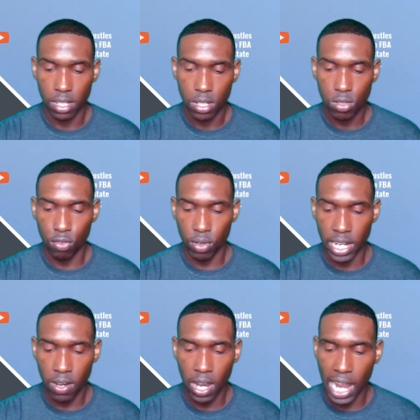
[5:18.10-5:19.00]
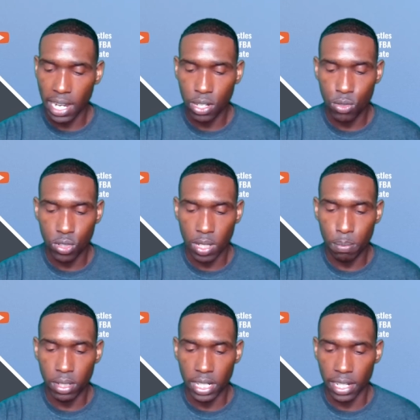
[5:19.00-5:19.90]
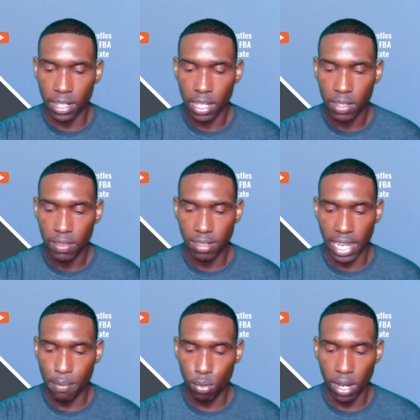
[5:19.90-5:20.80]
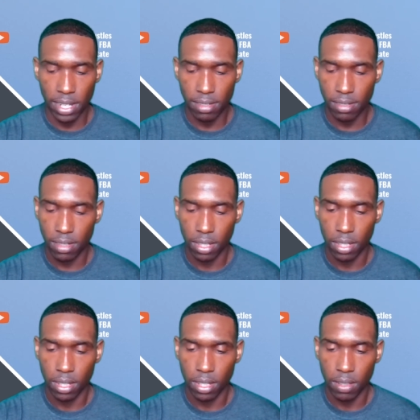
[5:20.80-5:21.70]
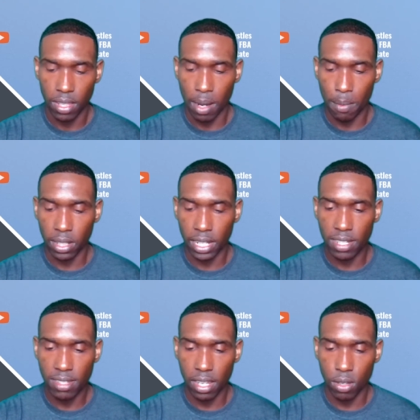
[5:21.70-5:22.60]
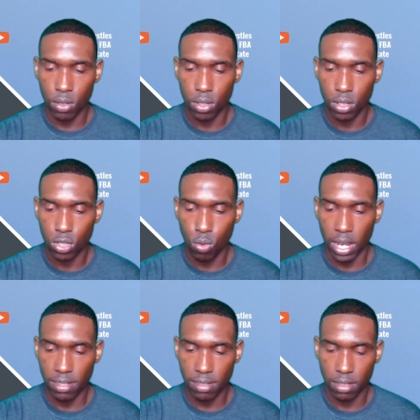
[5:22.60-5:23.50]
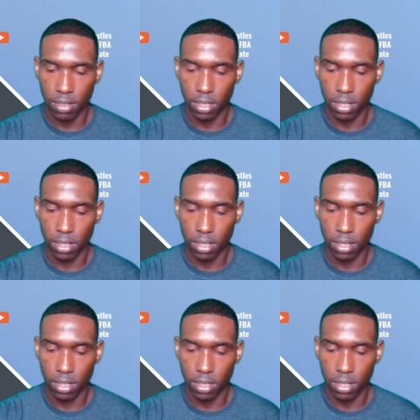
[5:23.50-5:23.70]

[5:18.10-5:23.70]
So for here, I usually put in the same price that I plan to sell twice.